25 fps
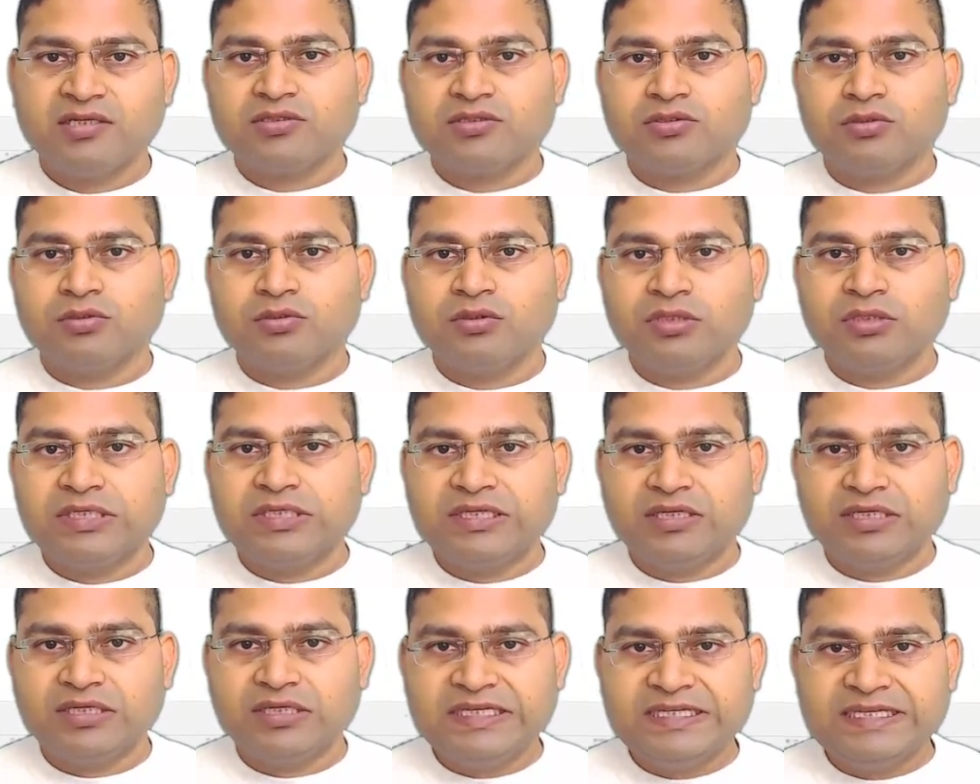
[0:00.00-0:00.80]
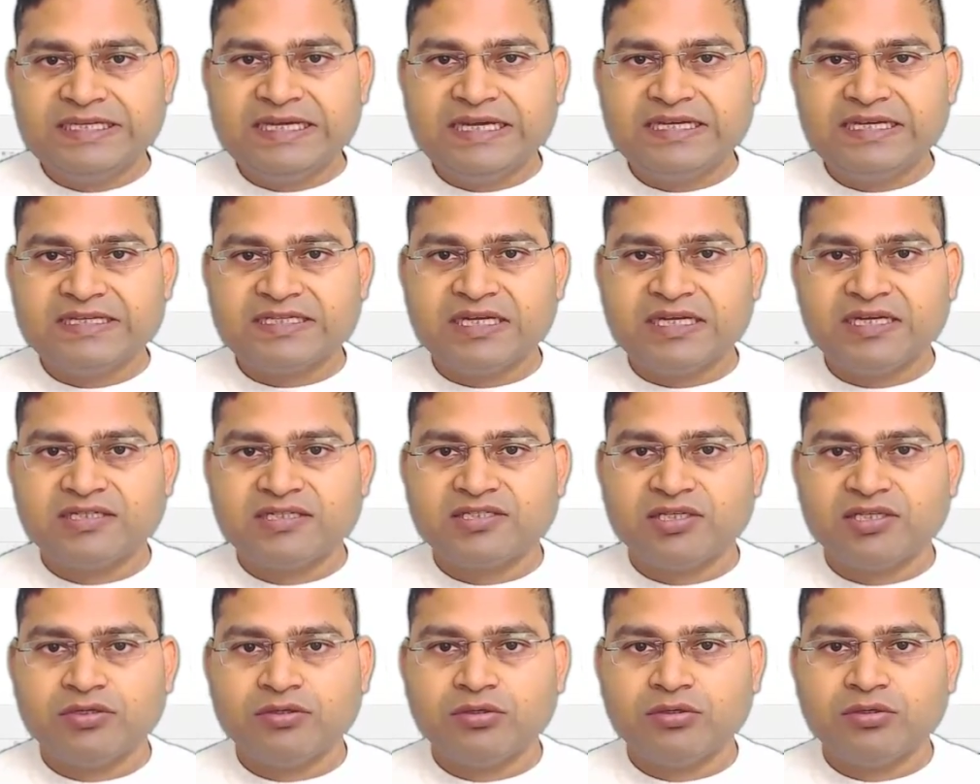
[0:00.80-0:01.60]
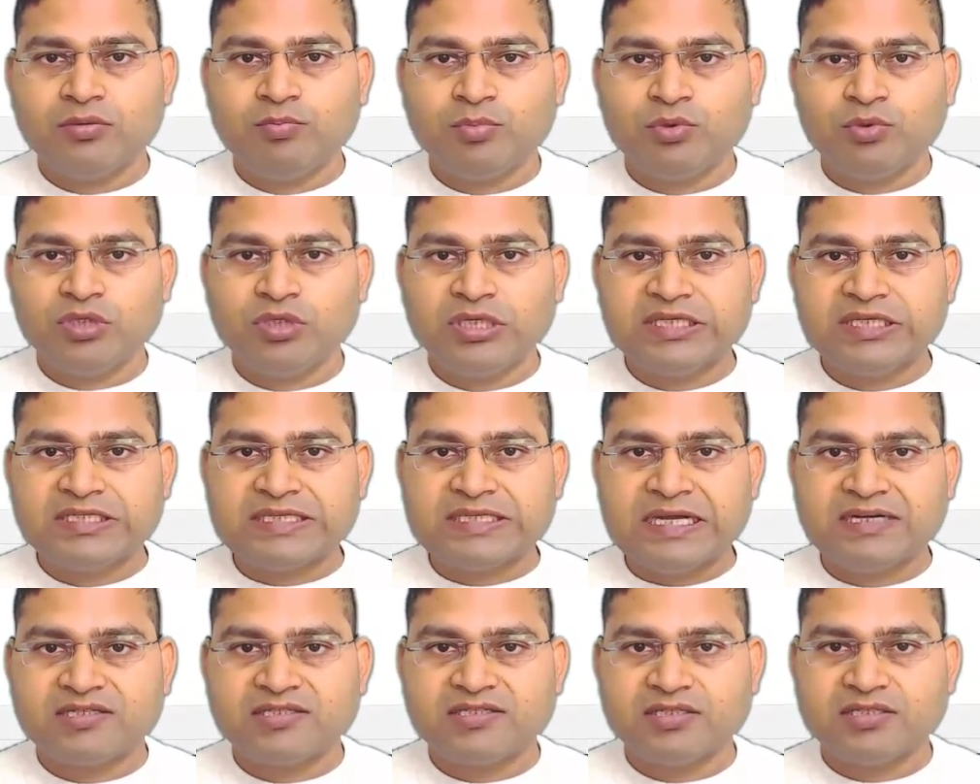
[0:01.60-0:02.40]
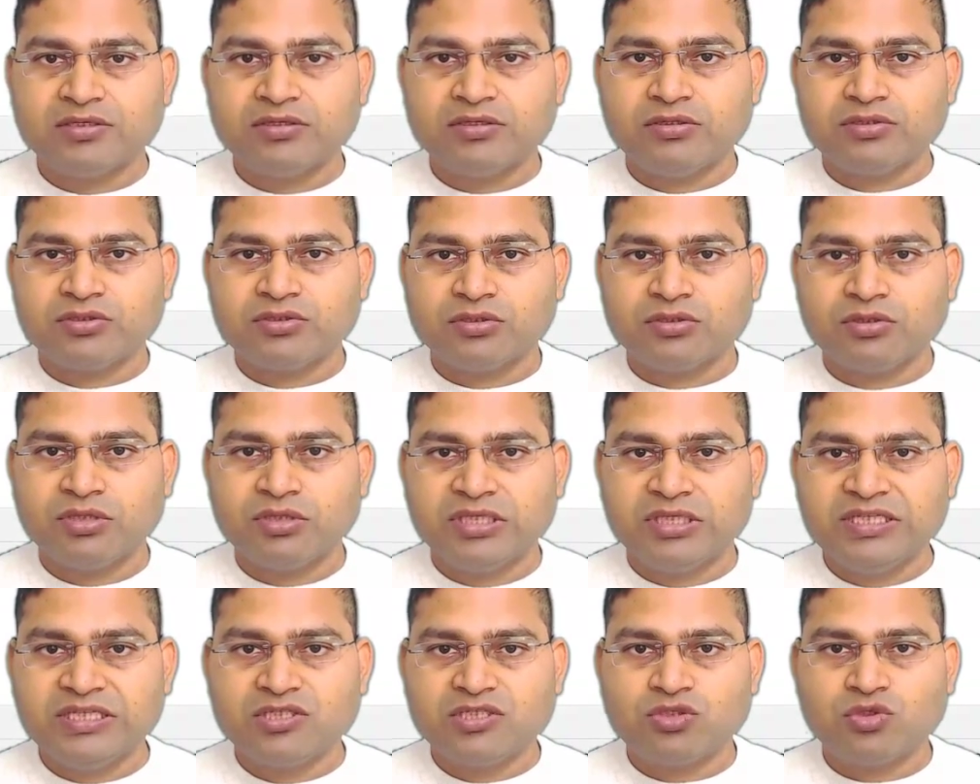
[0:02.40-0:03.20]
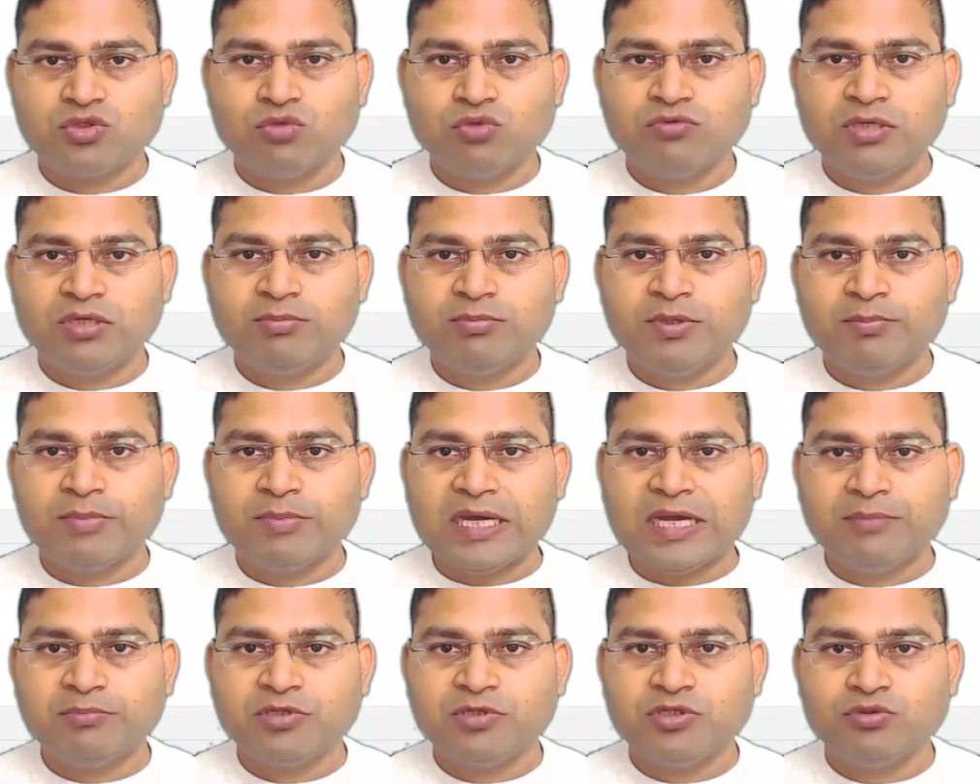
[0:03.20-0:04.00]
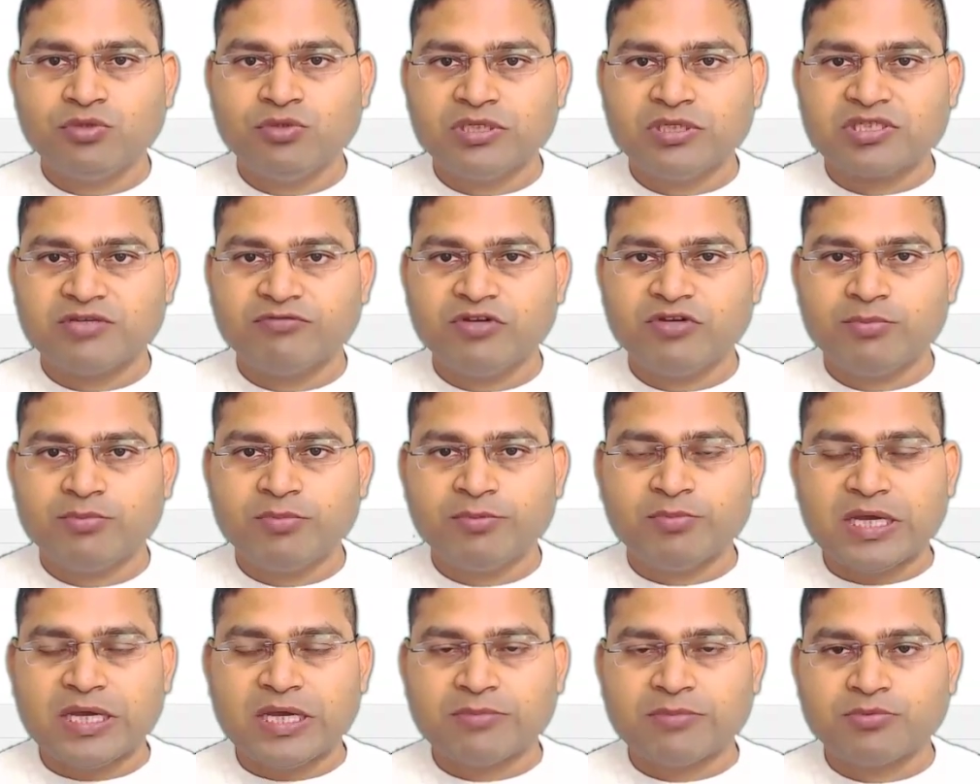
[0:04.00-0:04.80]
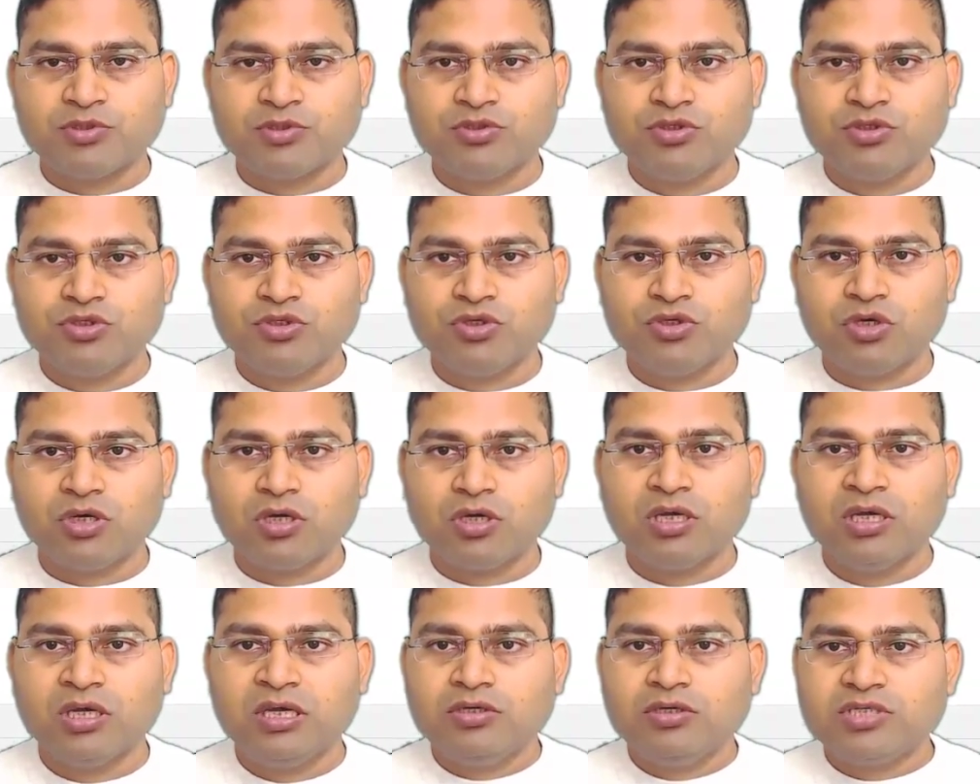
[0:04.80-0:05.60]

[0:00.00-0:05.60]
So India is at zero, Pune is at zero. So these two will be mapped. USA will be mapped to New York.